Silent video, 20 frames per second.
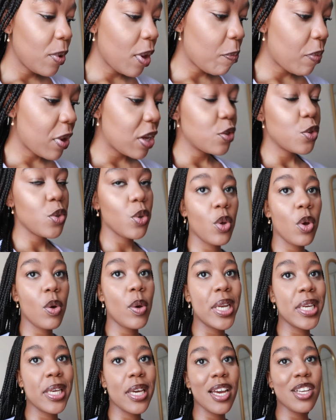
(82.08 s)
we're about to go
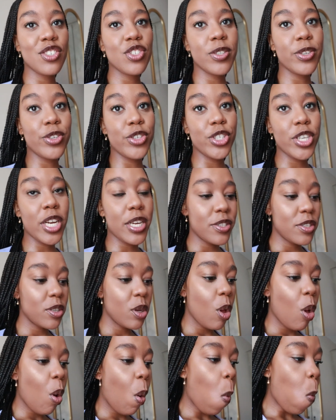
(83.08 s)
and catch the
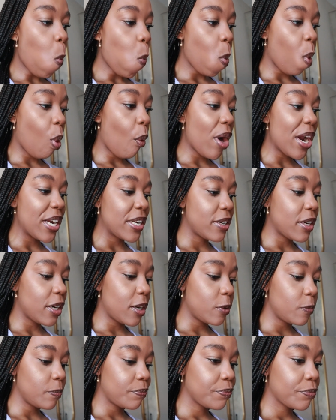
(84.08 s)
shuttle right
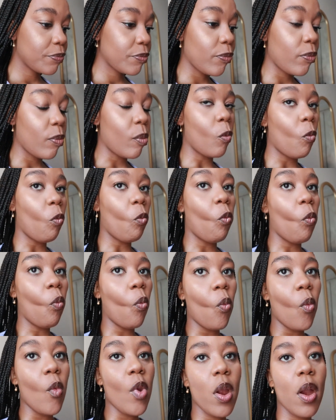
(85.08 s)
now.
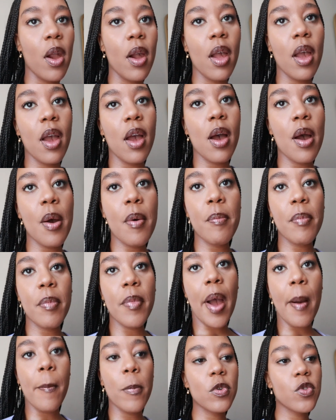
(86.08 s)

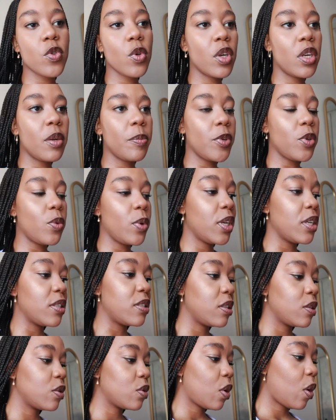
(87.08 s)
I'm also gonna be doing a
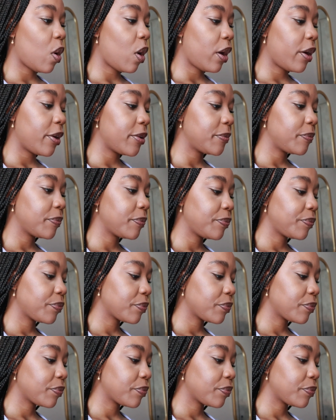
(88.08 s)
TikTok.